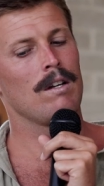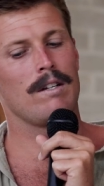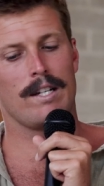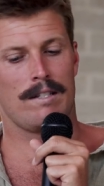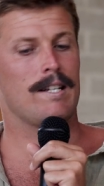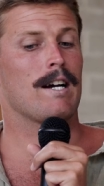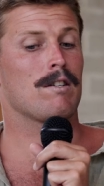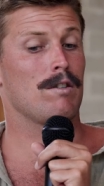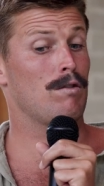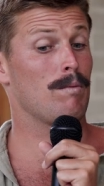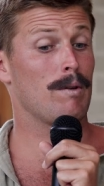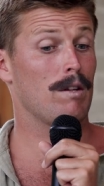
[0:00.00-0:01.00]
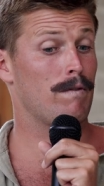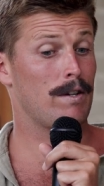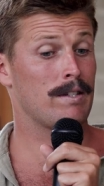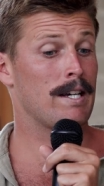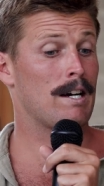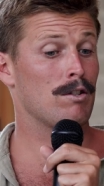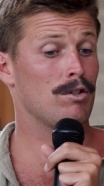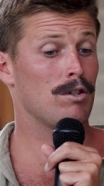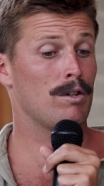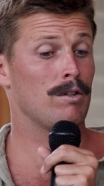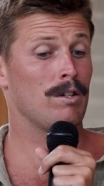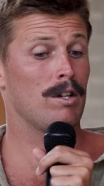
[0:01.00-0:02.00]
Nick Saxon who took me on the first house
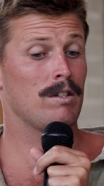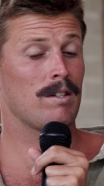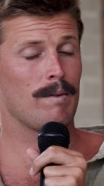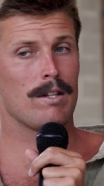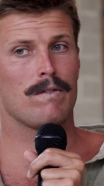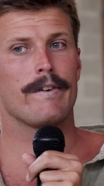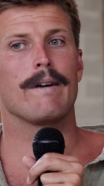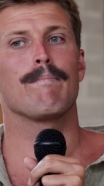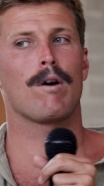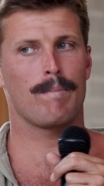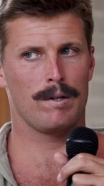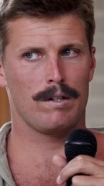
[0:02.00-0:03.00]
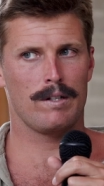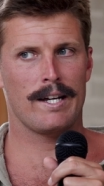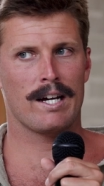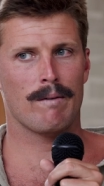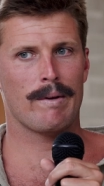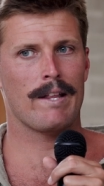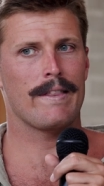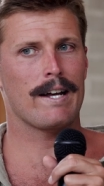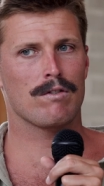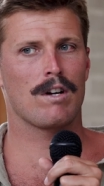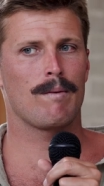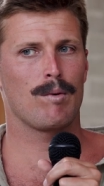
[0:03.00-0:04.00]
show. You know, something that's very popular now, but at
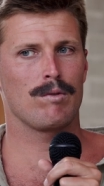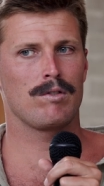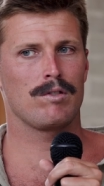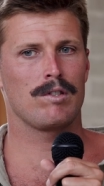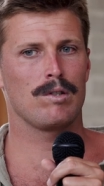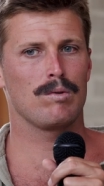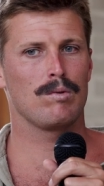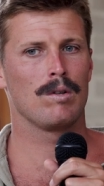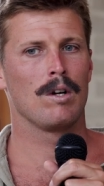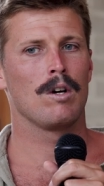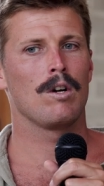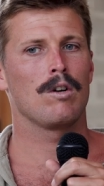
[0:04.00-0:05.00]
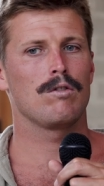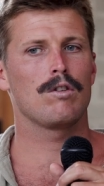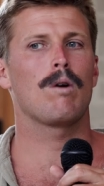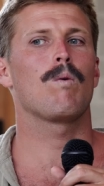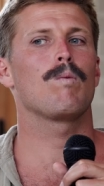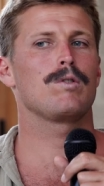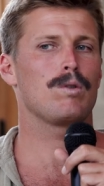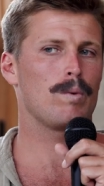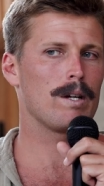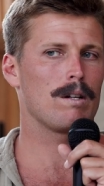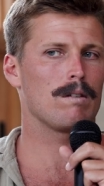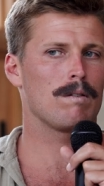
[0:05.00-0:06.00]
that time it was still no one was
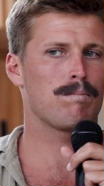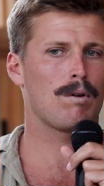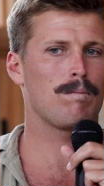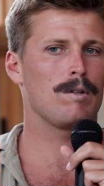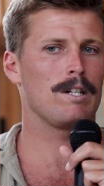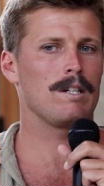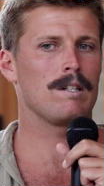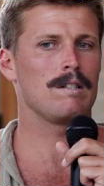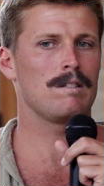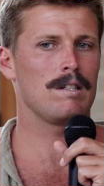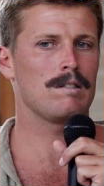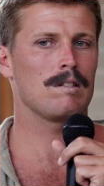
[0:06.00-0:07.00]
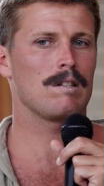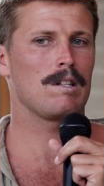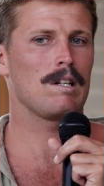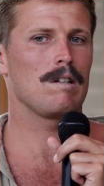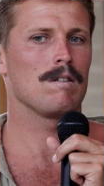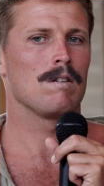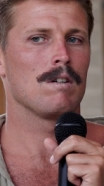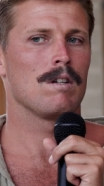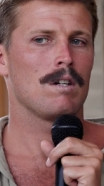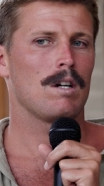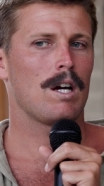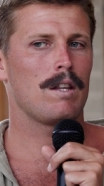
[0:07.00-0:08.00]
doing it probably consistently.
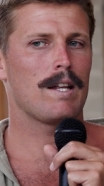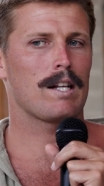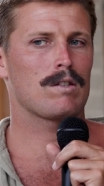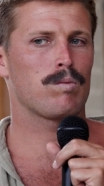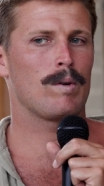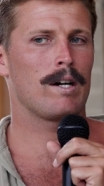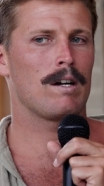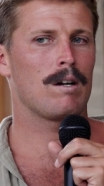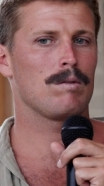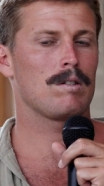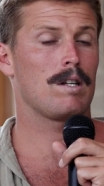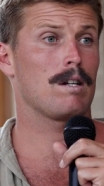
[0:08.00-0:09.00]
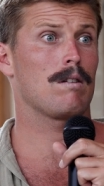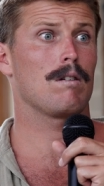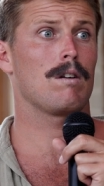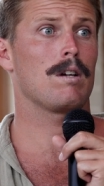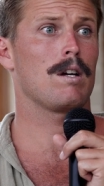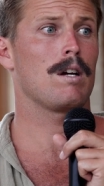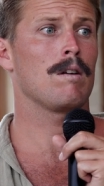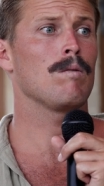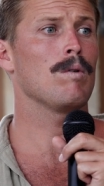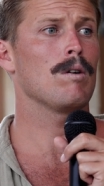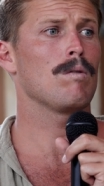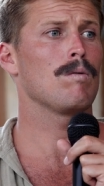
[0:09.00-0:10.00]
And that's where I was like, okay,
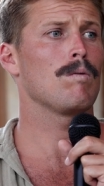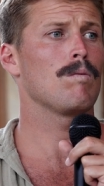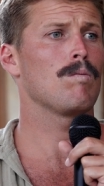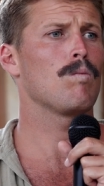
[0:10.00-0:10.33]
well,